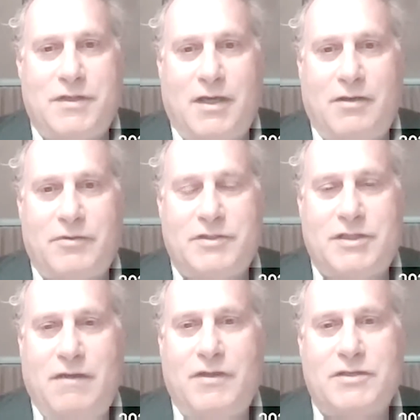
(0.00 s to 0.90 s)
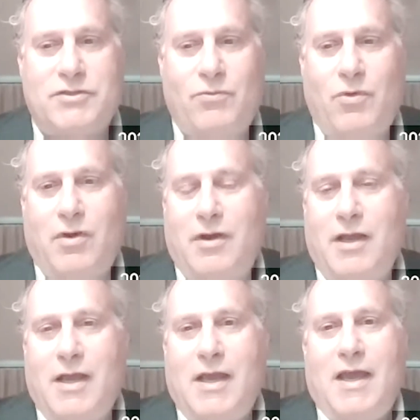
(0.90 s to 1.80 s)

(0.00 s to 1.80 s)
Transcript: to receive this award.